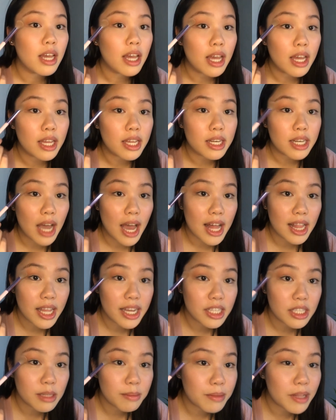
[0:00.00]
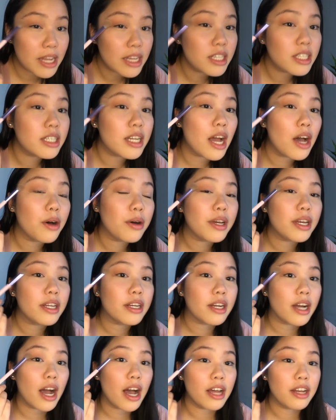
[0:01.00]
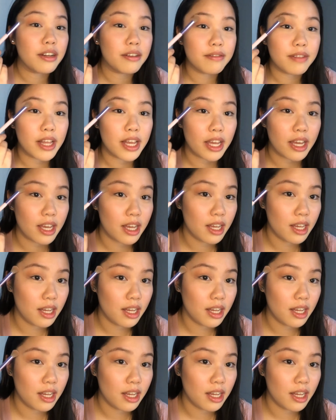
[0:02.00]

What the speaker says: And I like to blend it out in kind of like